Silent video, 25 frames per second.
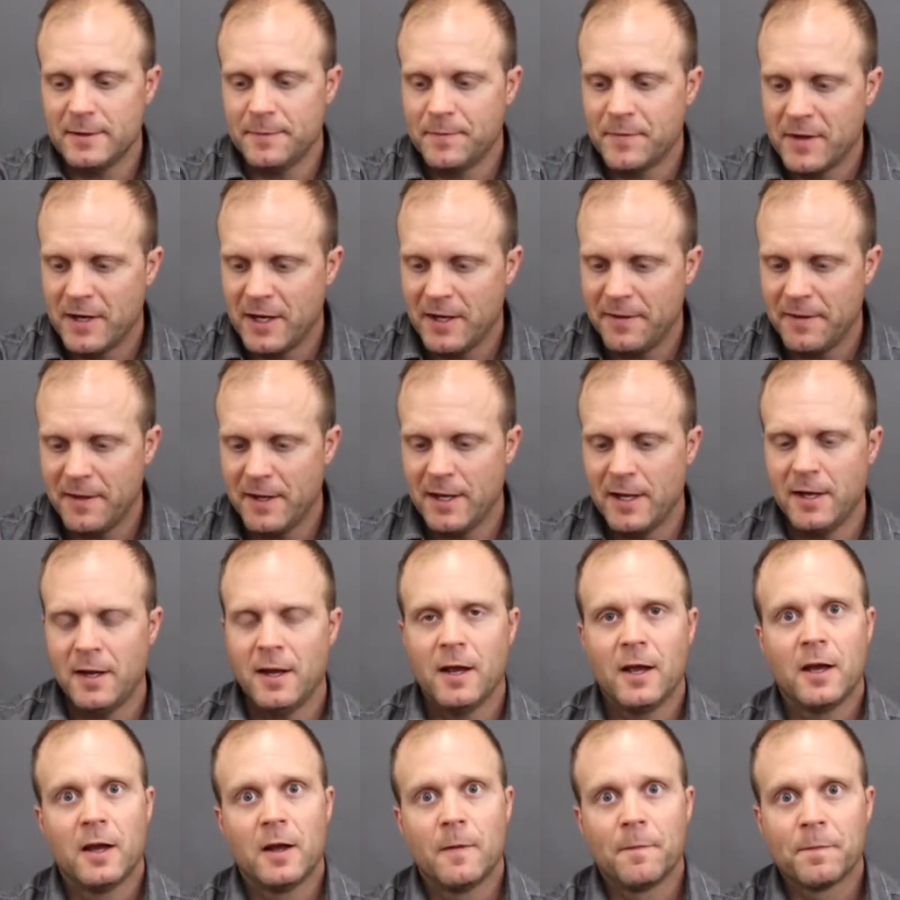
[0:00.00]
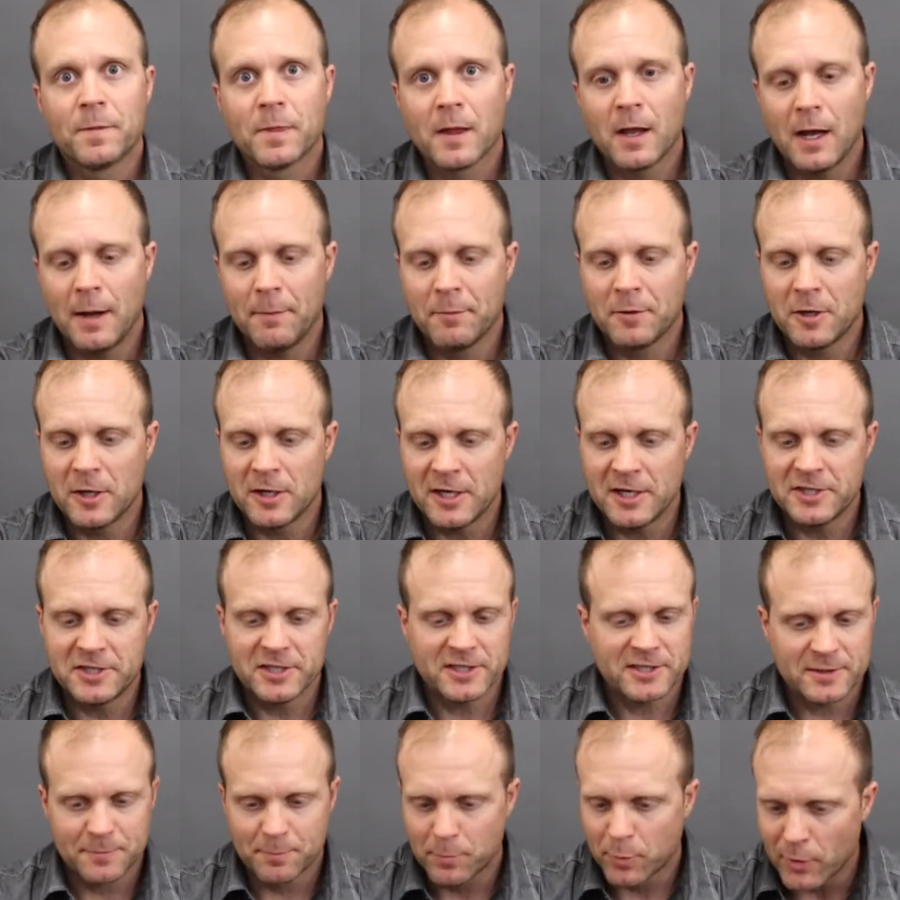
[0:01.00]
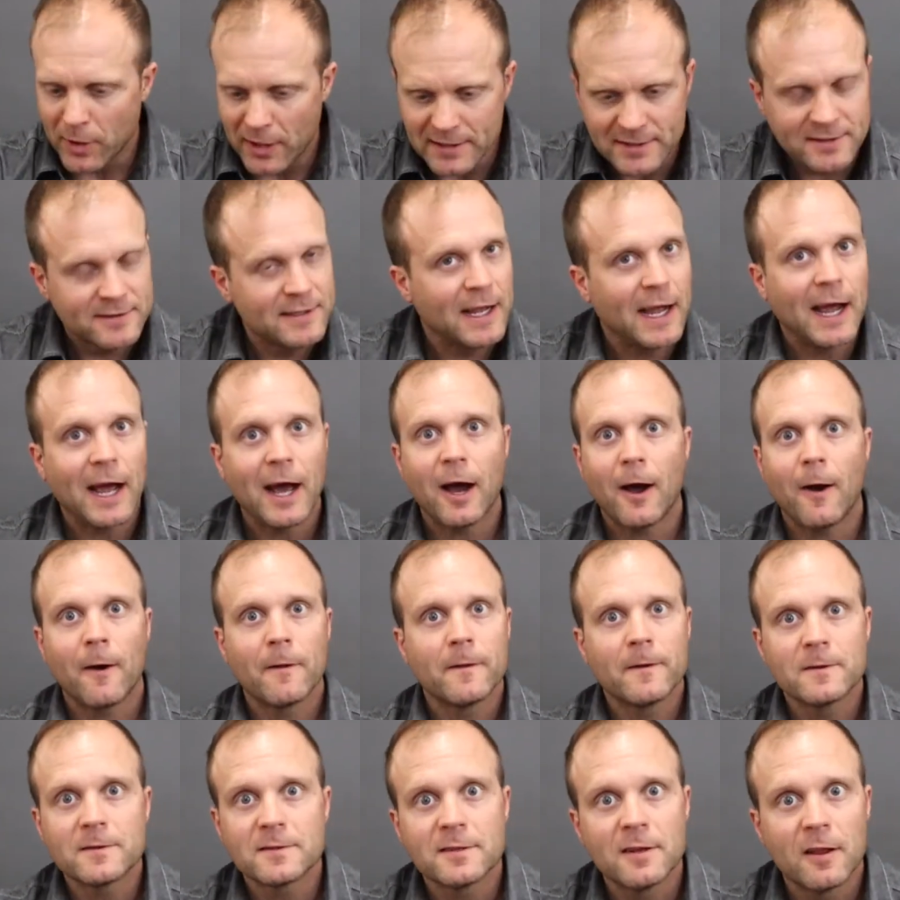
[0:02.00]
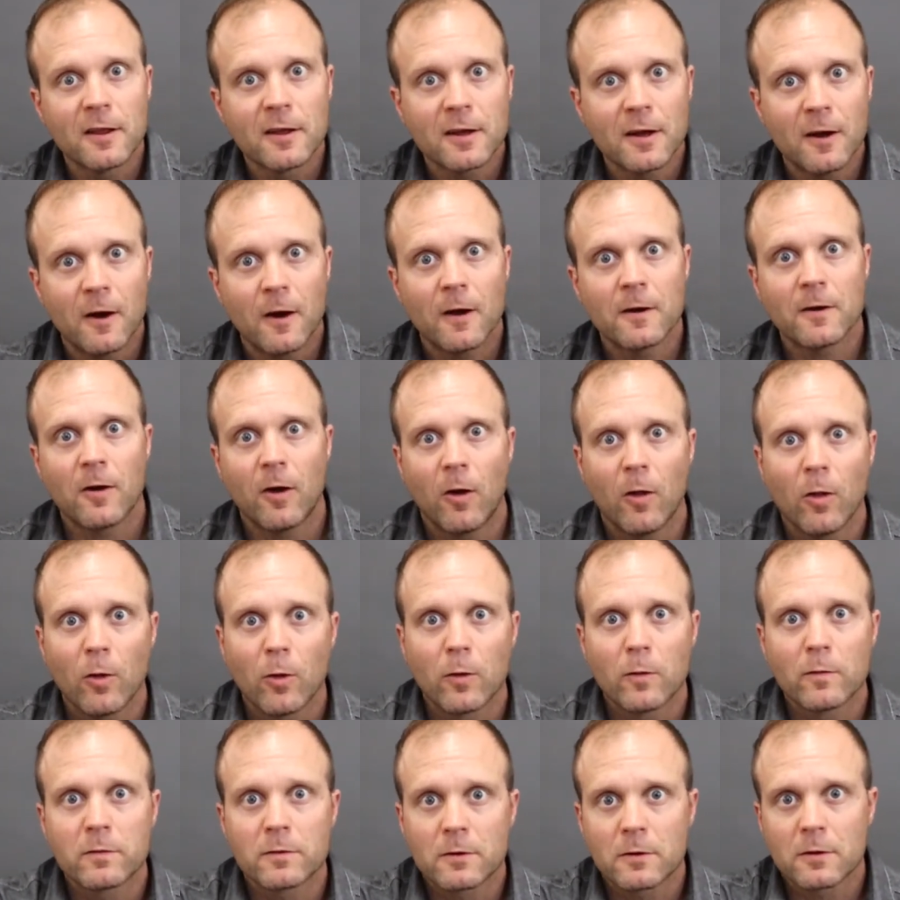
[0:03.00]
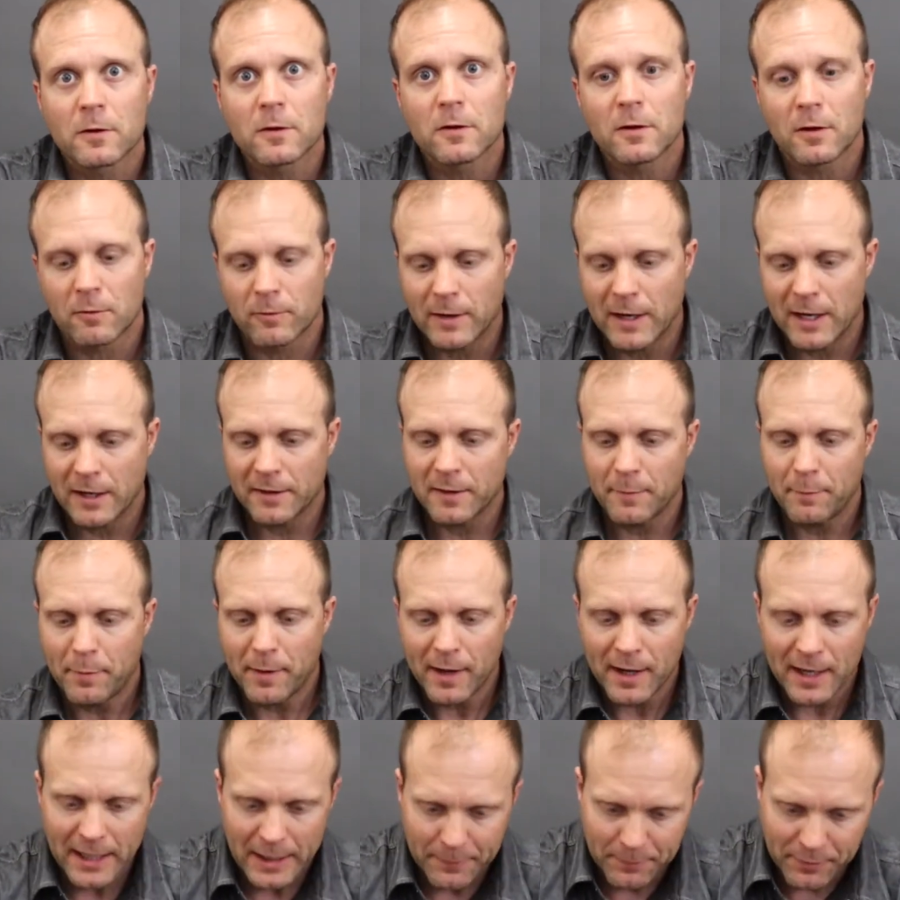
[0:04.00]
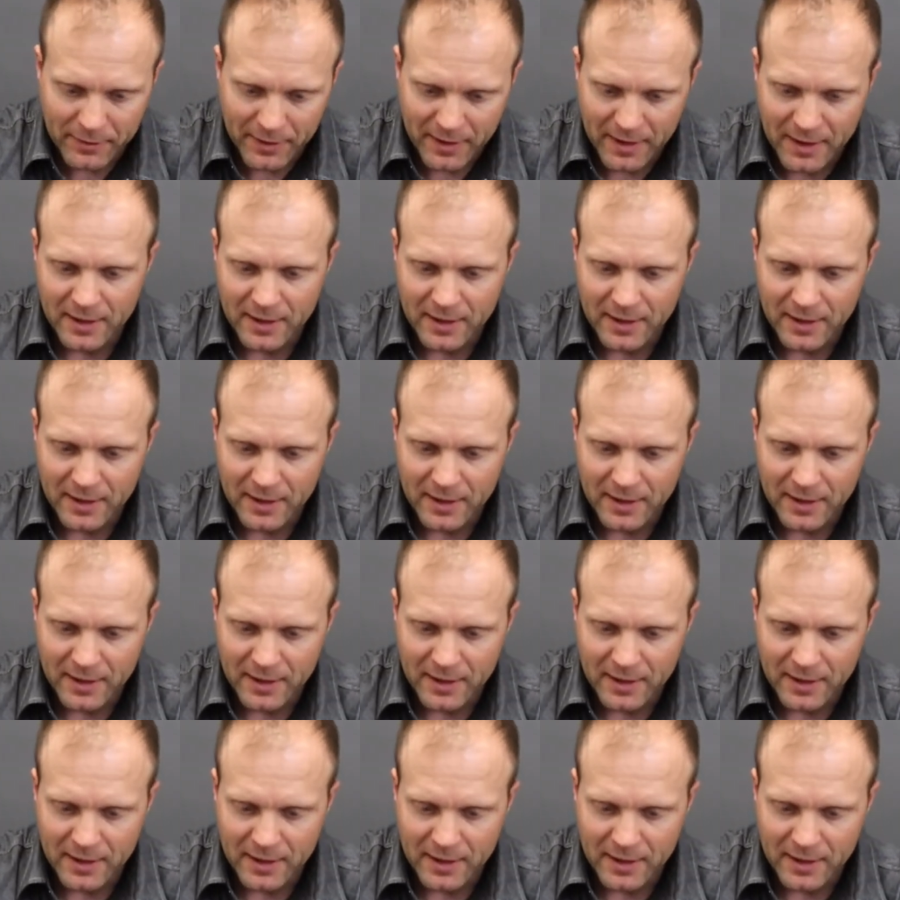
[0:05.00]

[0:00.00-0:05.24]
And then I'm going to just press down the silicone all over around the pipe